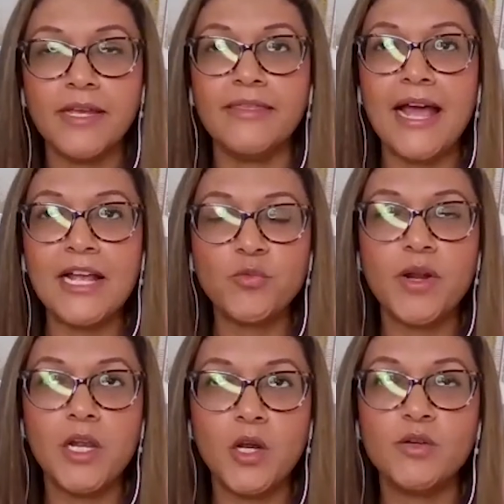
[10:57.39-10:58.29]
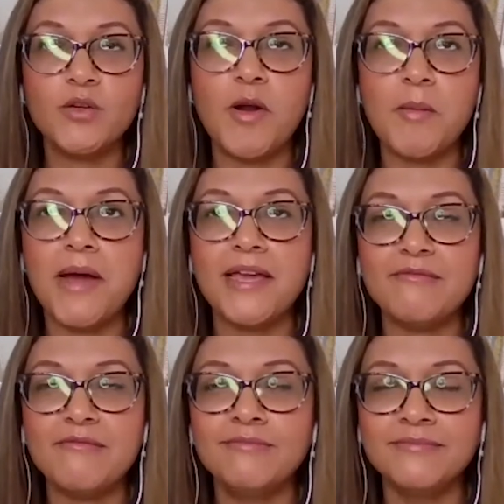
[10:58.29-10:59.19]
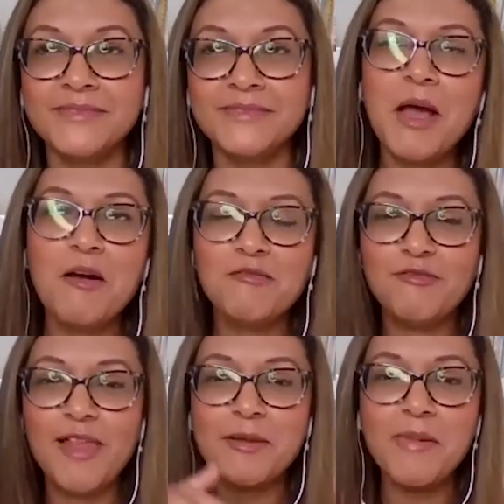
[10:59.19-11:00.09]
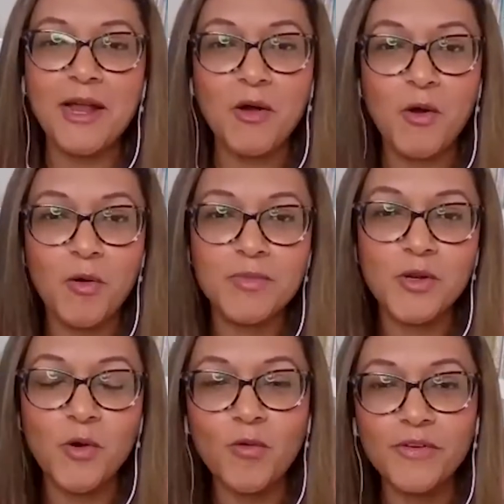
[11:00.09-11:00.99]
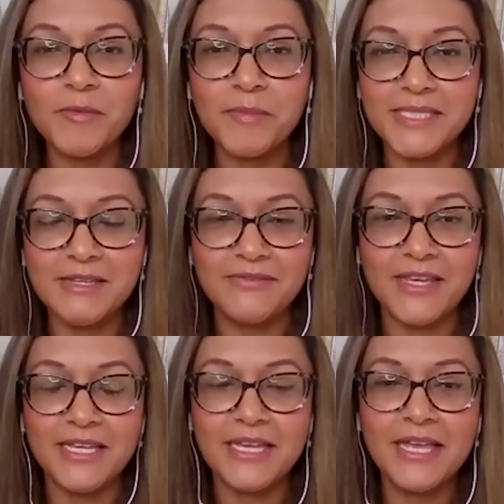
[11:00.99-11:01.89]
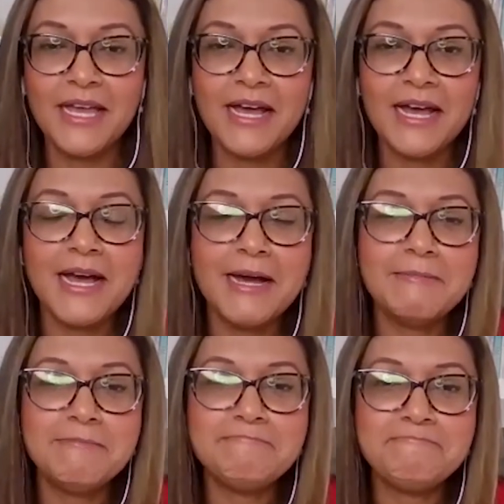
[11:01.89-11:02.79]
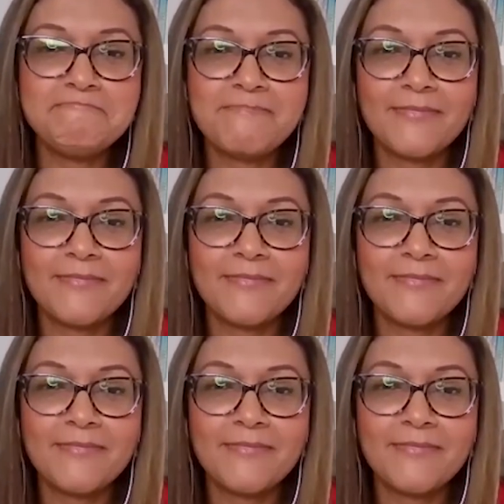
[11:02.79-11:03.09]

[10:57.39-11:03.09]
And that's what I learned from my flight back home, over the Pacific, from